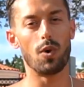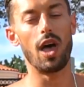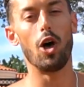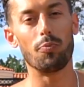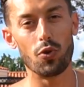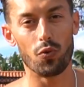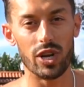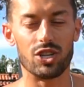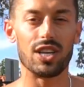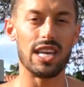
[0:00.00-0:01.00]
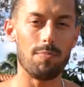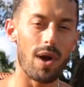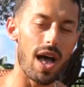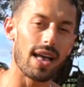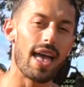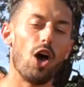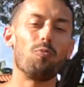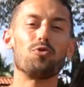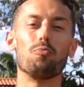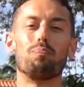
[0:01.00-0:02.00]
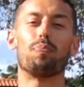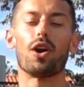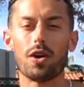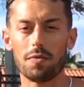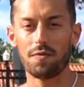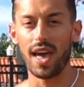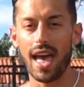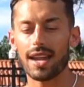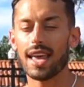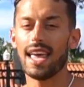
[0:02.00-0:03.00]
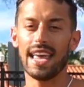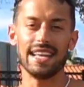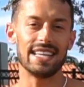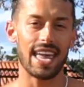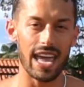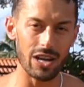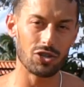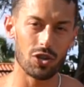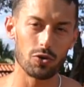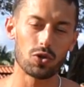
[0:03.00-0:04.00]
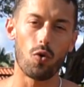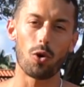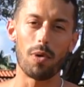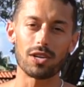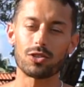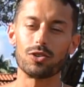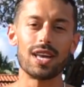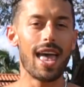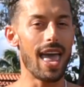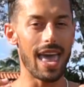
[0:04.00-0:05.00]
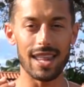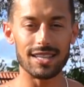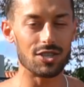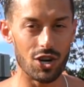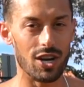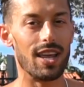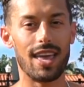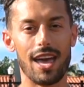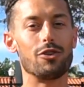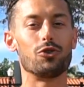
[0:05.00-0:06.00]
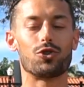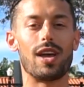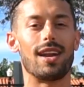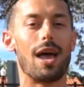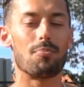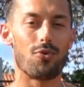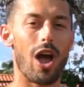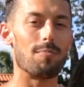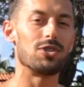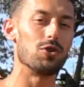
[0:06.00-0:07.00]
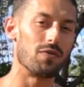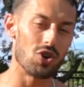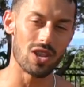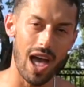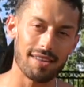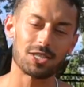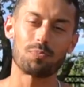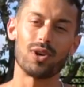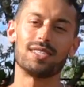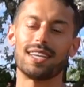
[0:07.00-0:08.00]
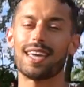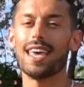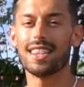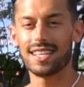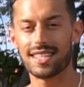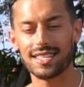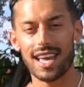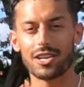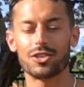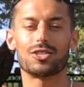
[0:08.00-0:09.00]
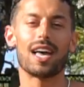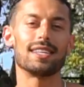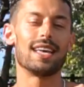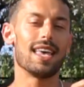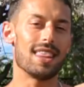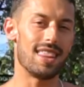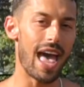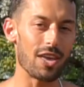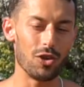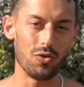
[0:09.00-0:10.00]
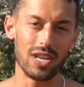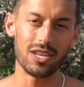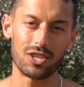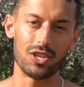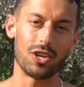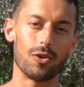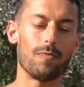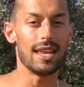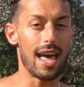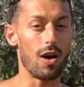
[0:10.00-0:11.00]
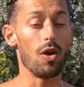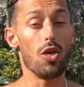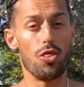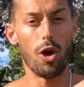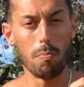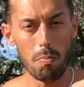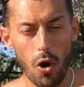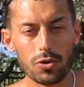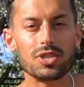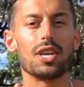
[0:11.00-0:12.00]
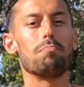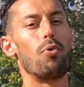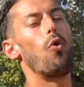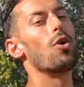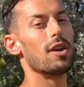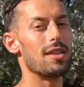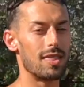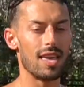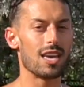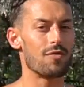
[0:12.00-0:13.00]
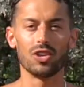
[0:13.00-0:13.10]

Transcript: will help you reach EPOC, help you burn fat, engage those core muscles, and it's gonna get you shredded. I promise you, if you're not sprinting, this is the exercise that you need to do. Now, the most important thing, if